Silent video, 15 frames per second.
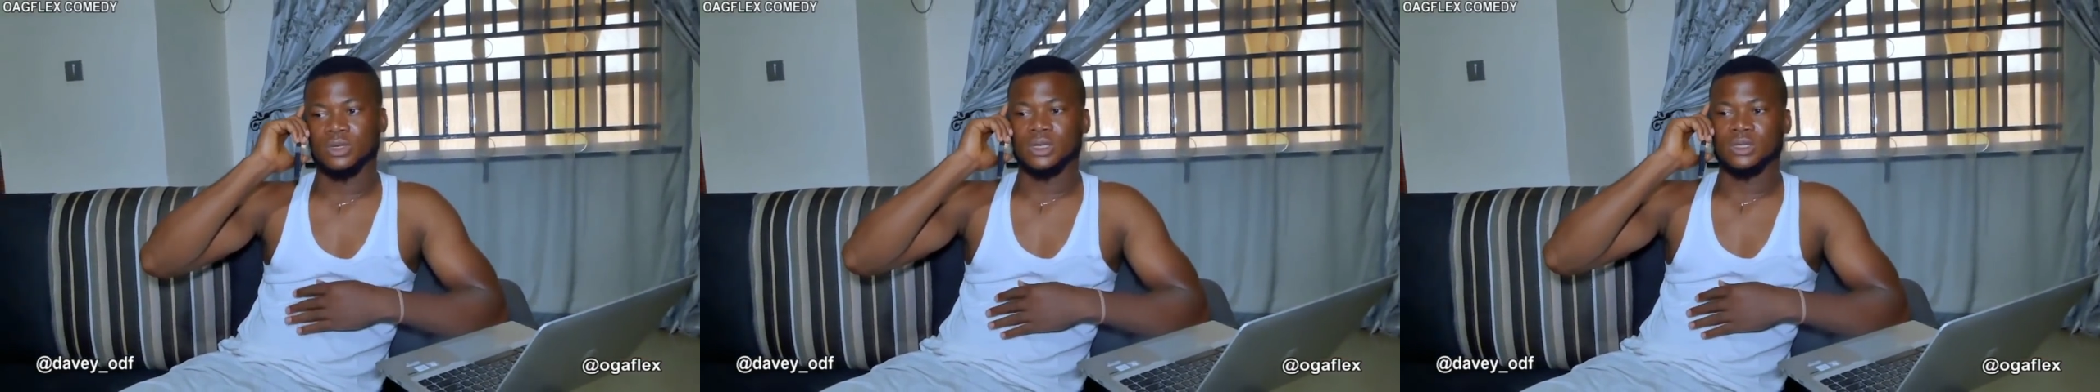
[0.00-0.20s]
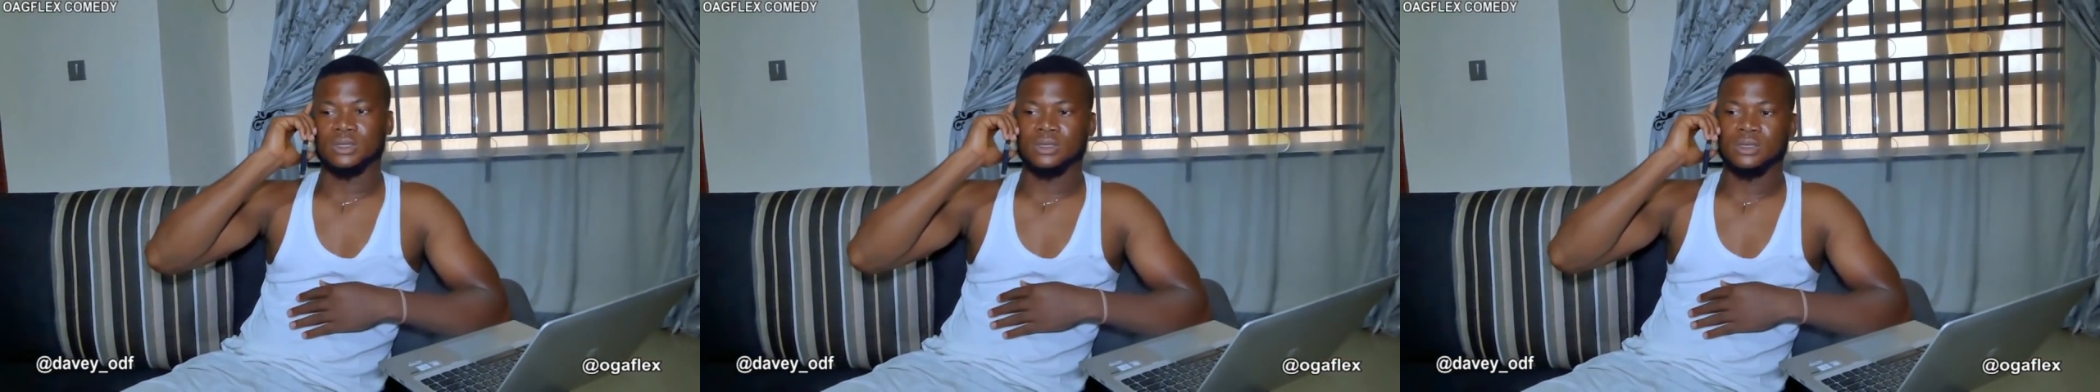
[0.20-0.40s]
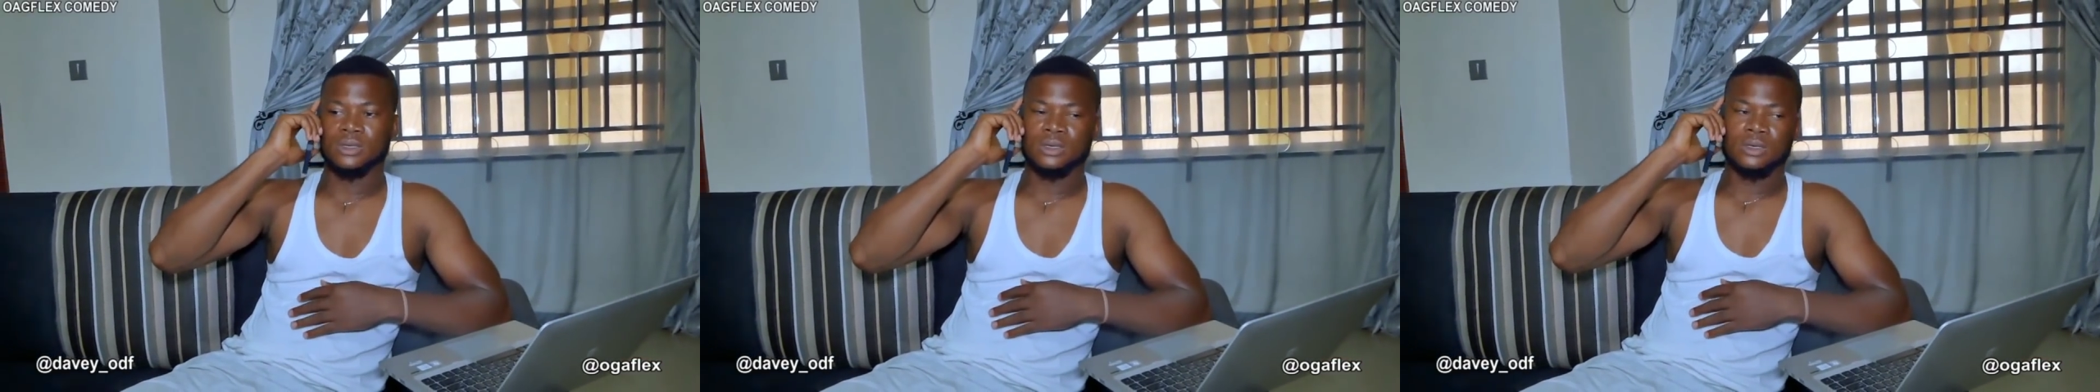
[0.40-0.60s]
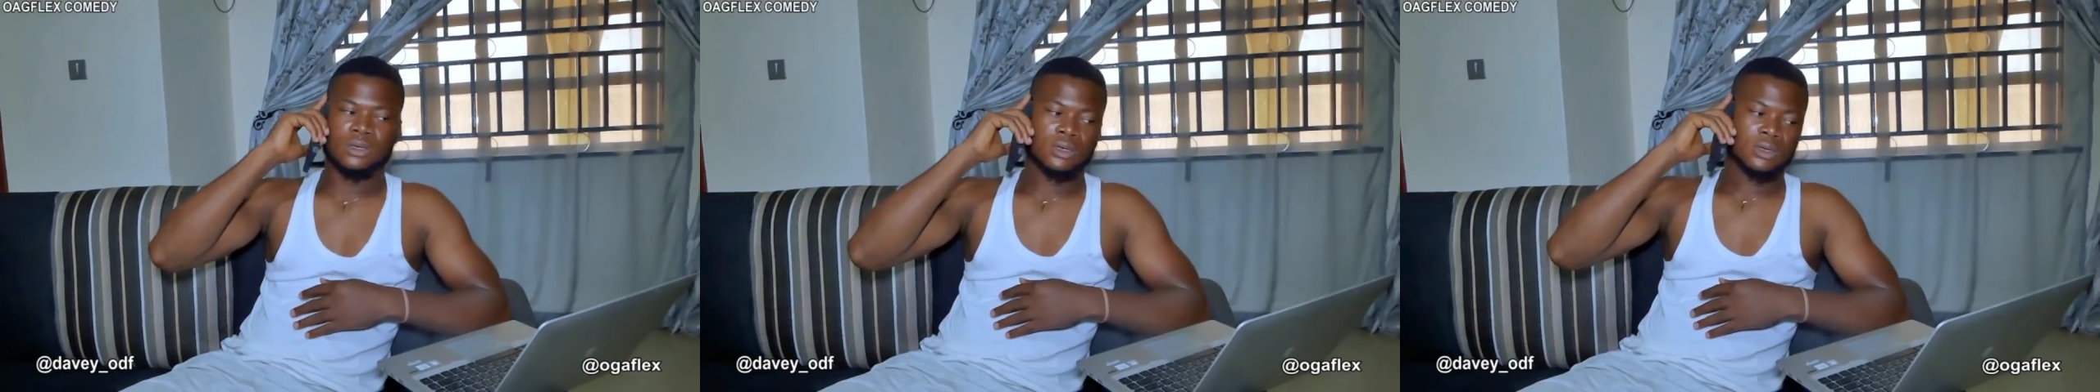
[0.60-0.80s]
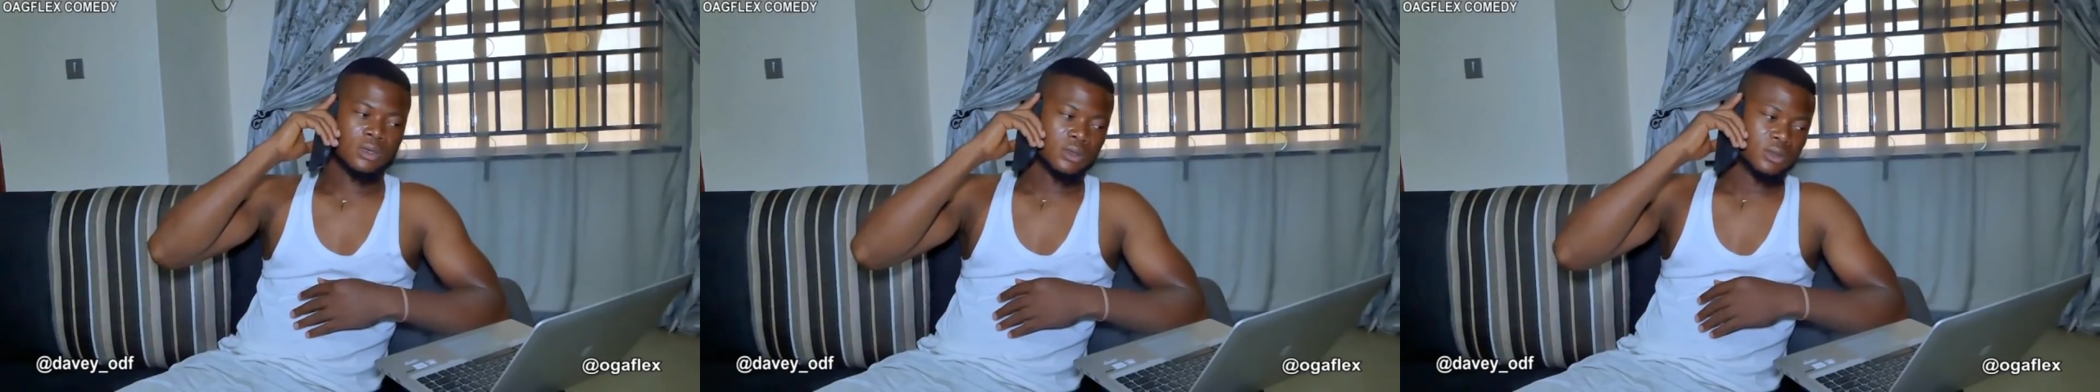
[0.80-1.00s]
that.
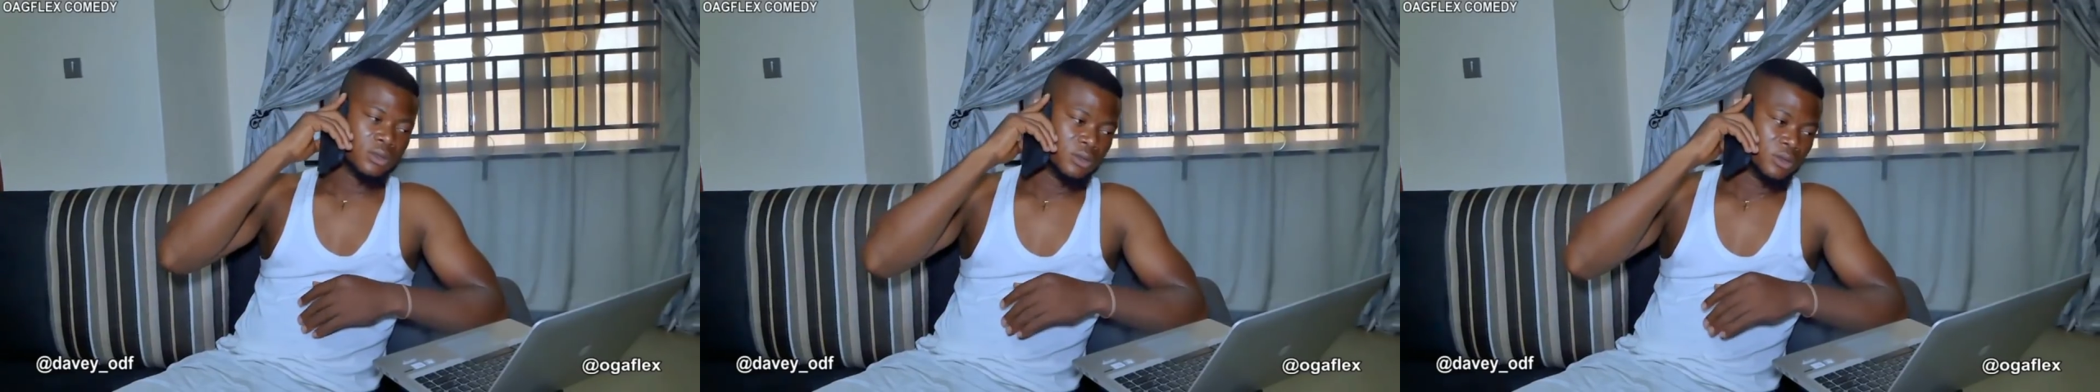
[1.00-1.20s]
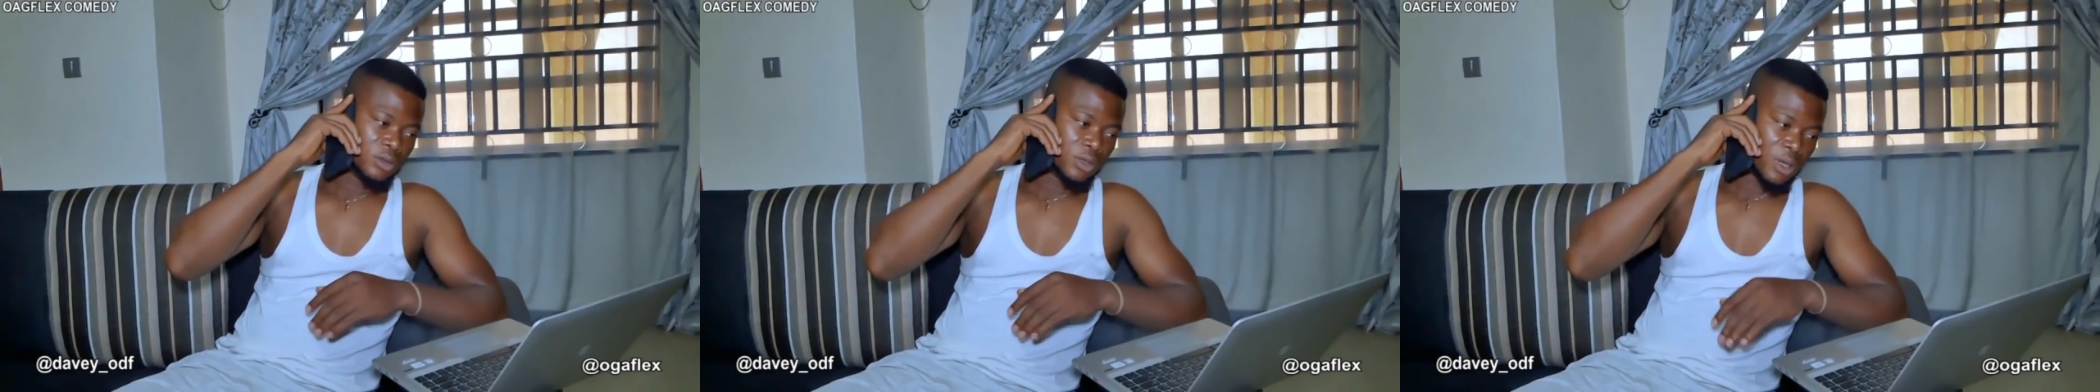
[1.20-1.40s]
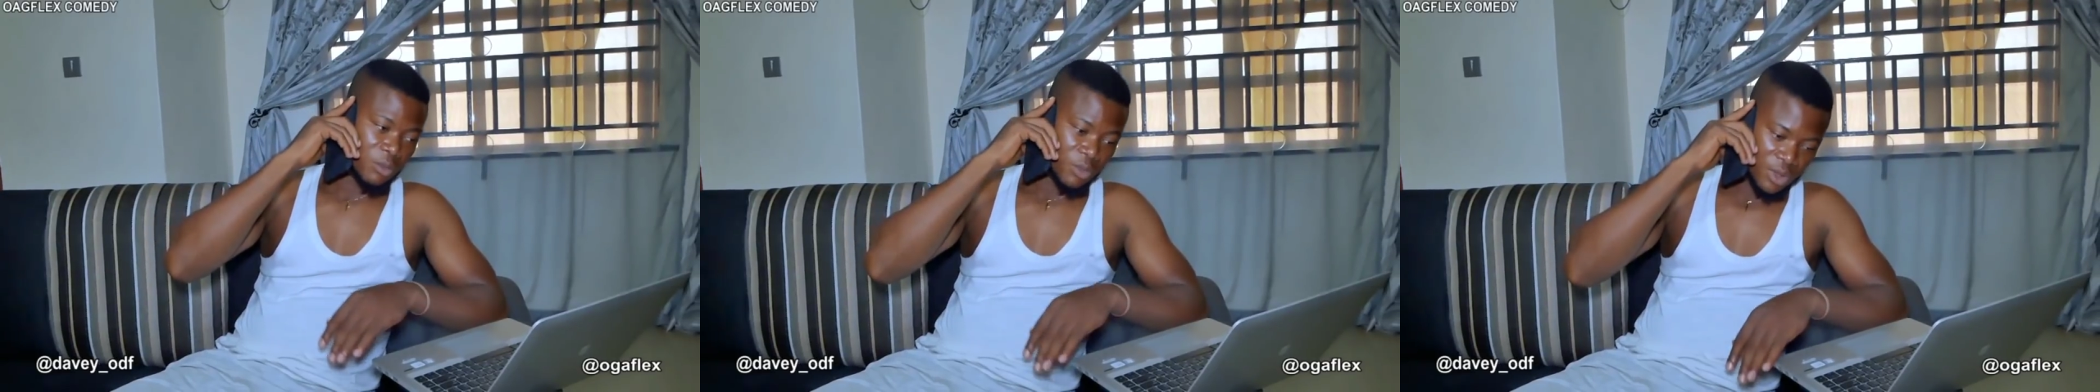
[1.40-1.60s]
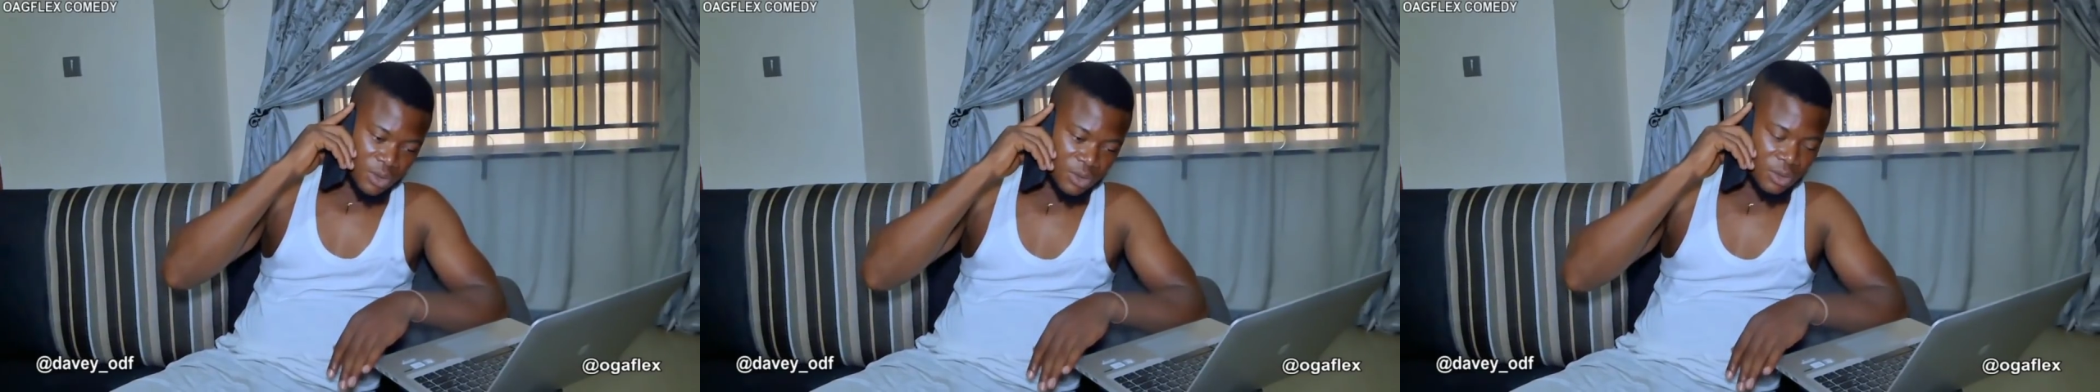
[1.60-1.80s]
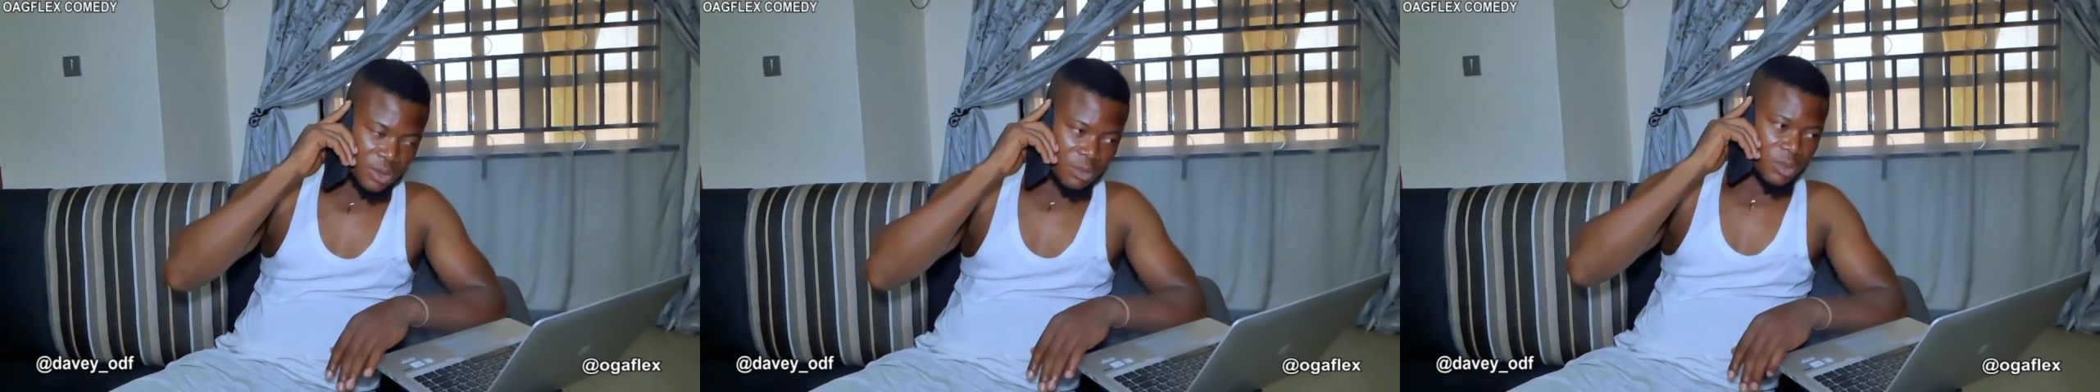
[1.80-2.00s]
I'm really
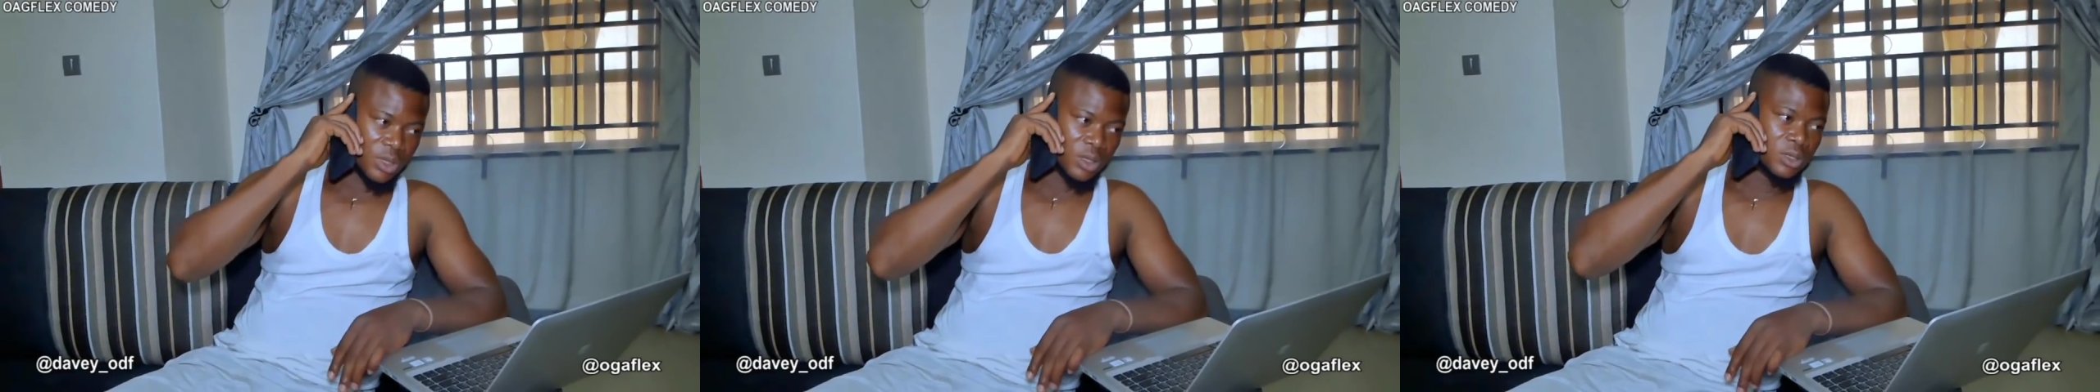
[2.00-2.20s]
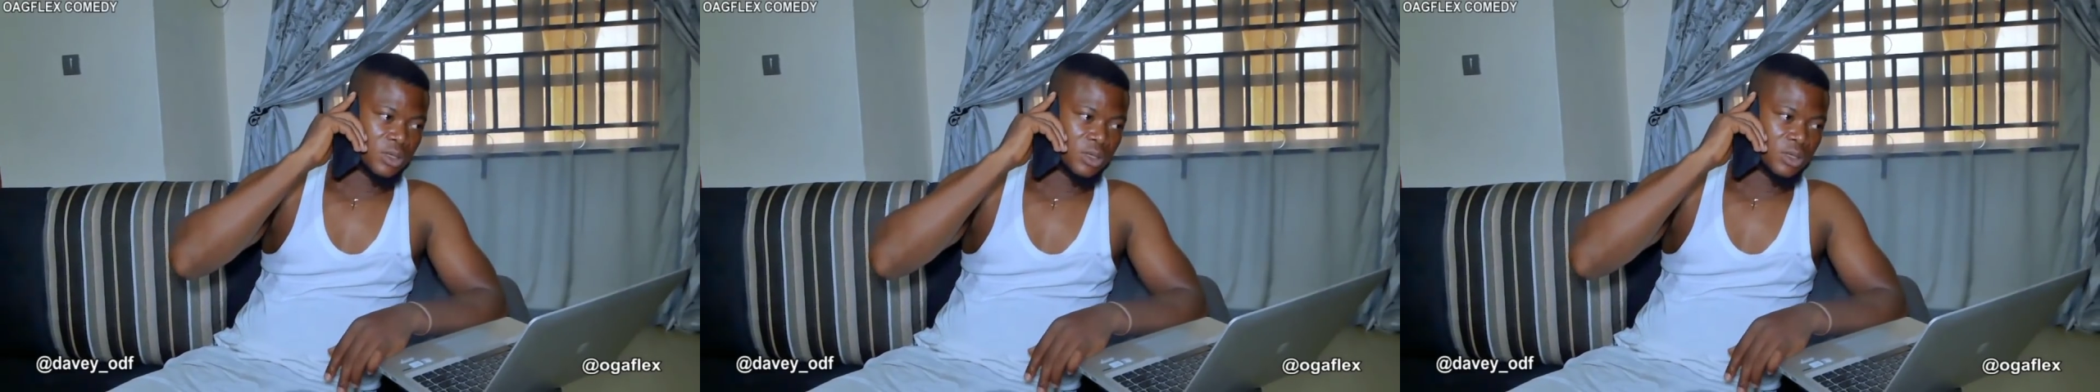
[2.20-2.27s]
sorry, Ma.